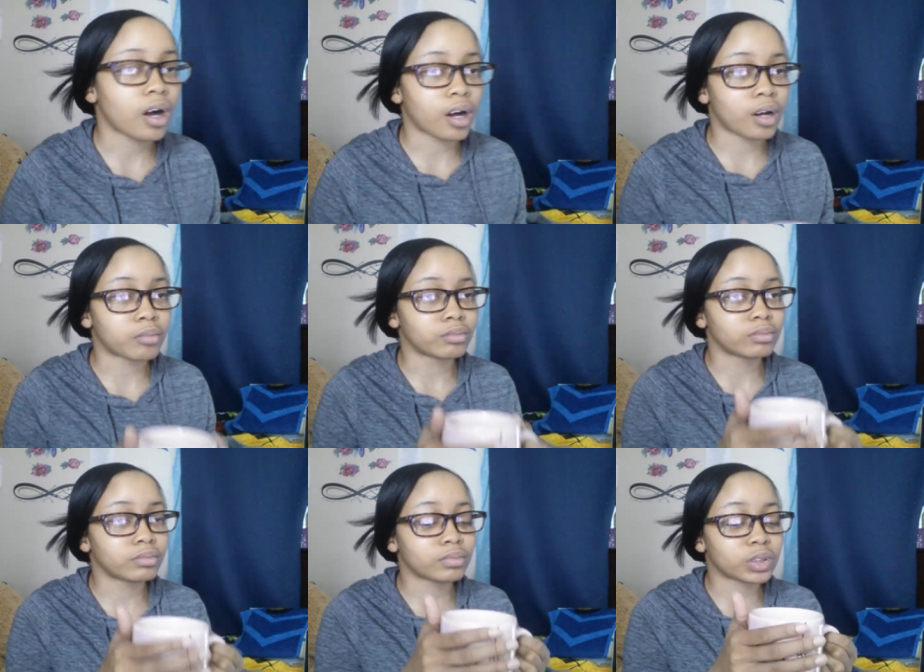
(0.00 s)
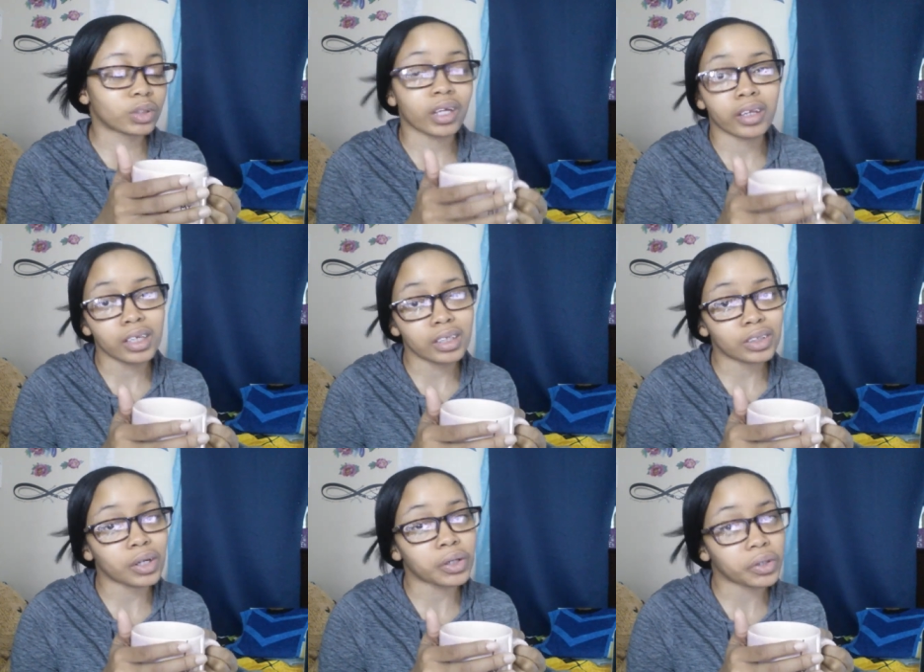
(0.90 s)
Um, so yeah,
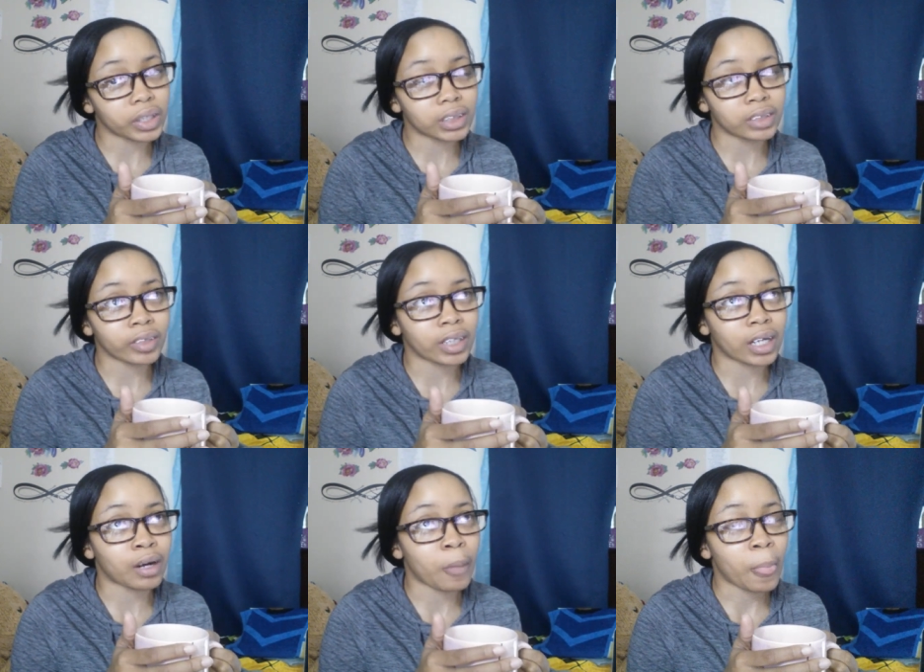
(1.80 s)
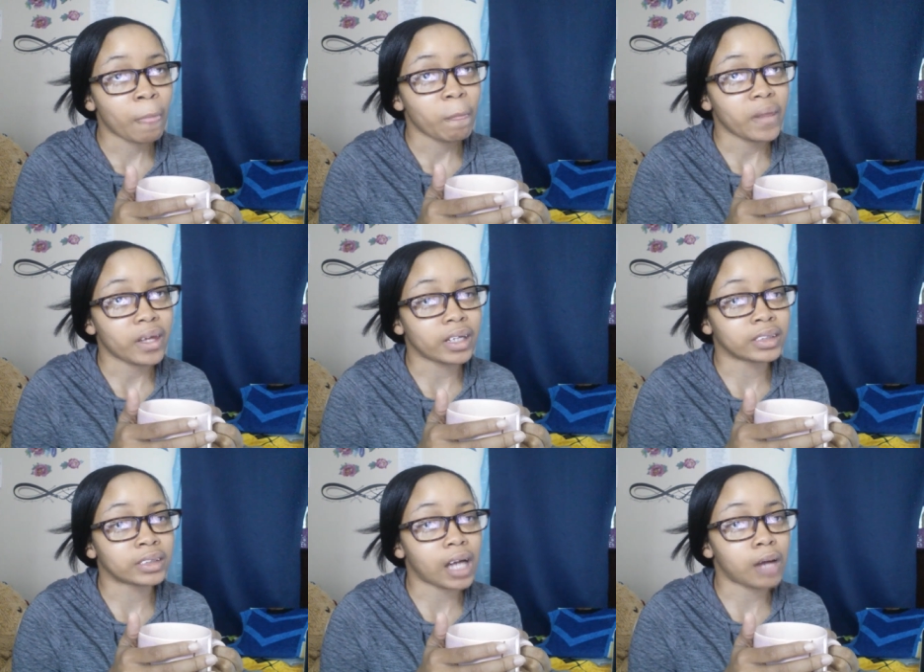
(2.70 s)
things are crazy right now
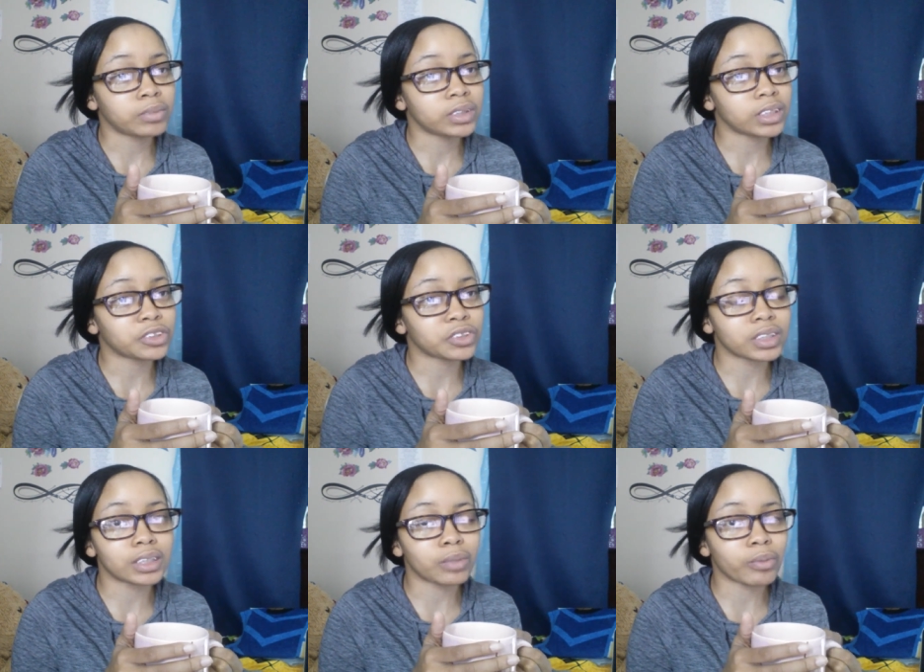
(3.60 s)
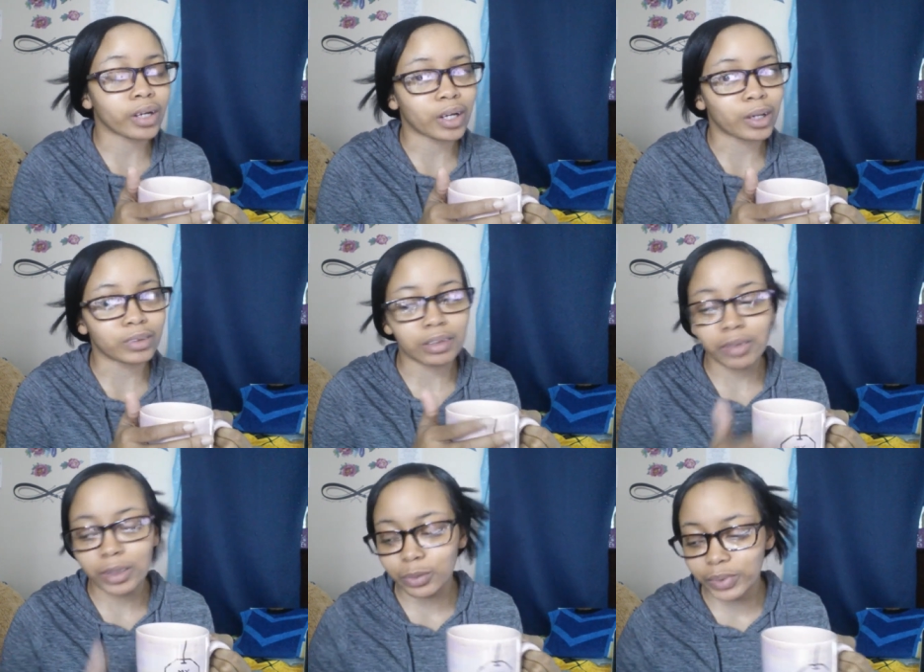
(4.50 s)
and I'm just interested to see where it goes.
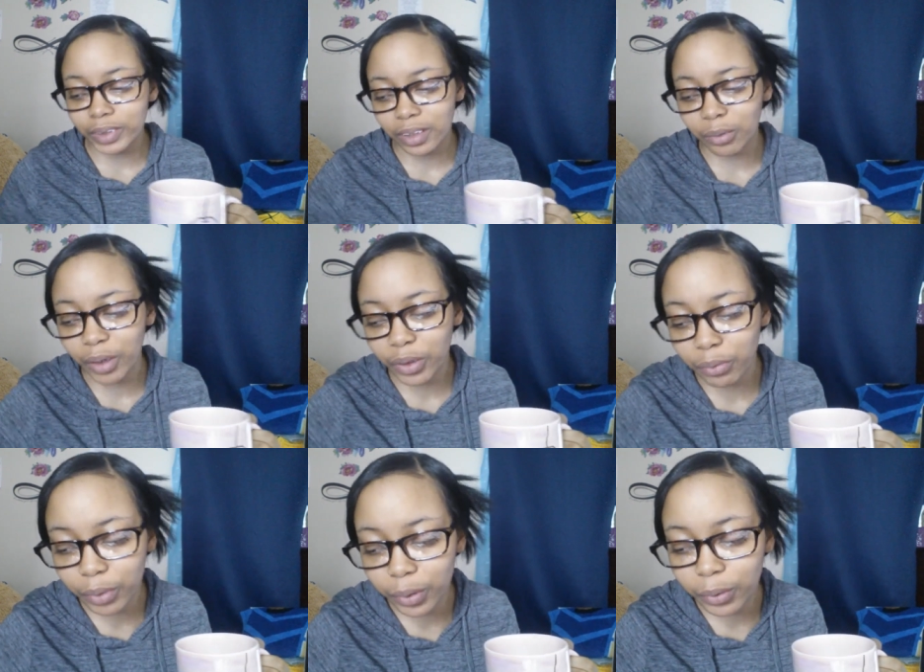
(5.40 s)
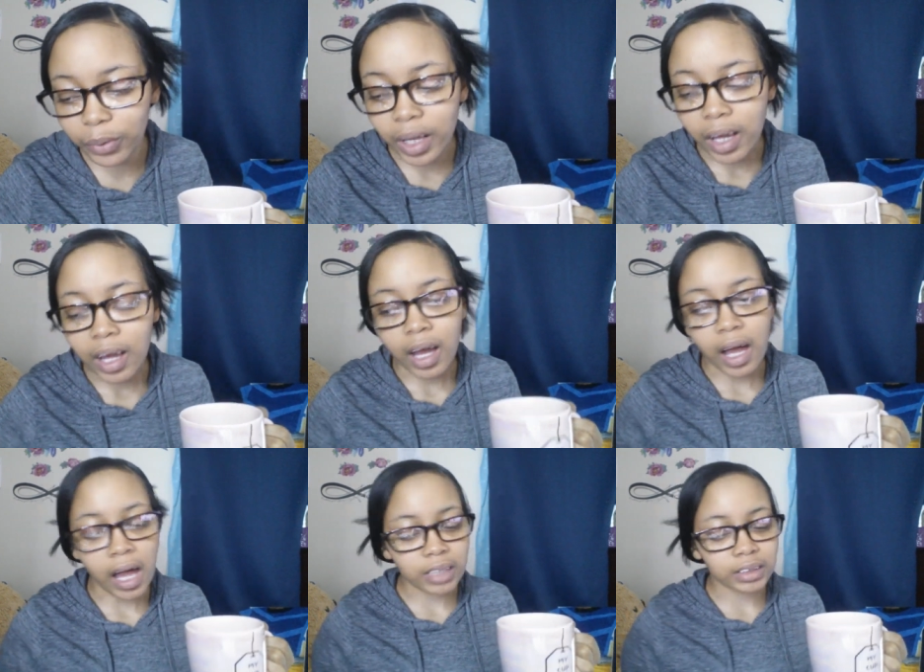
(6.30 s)
72% of the way through.
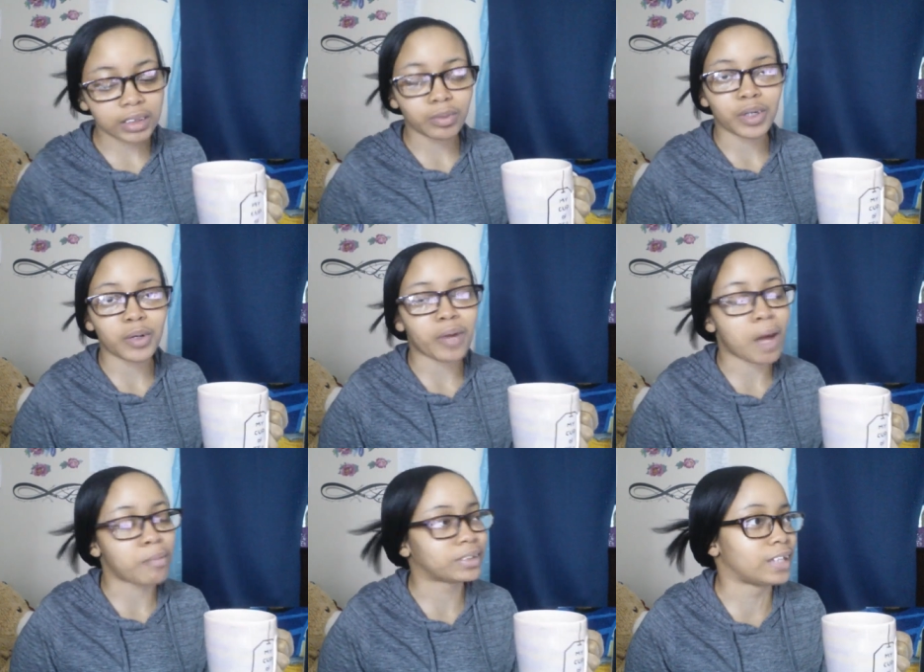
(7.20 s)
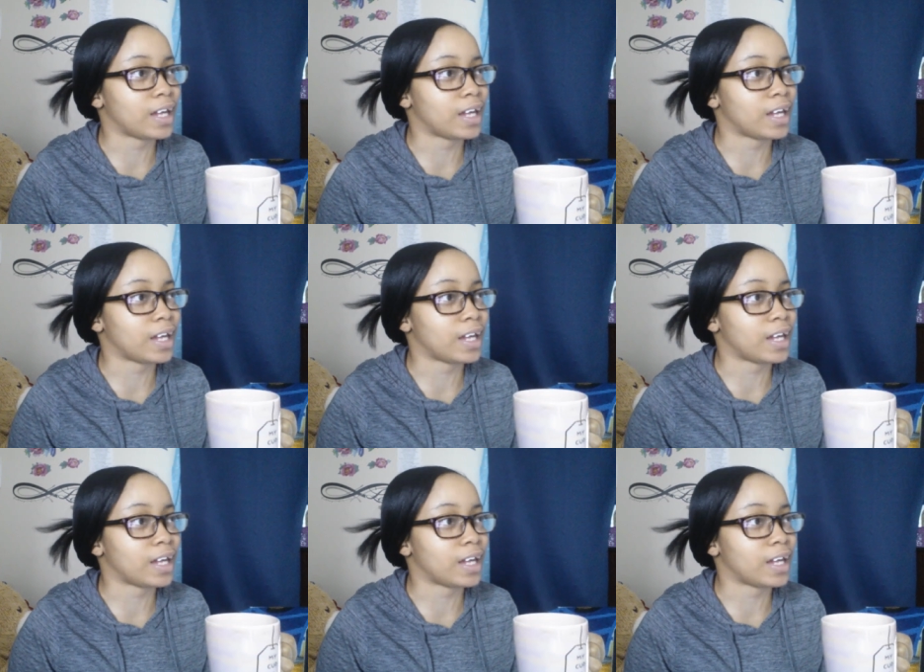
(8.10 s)
I just want to know what happens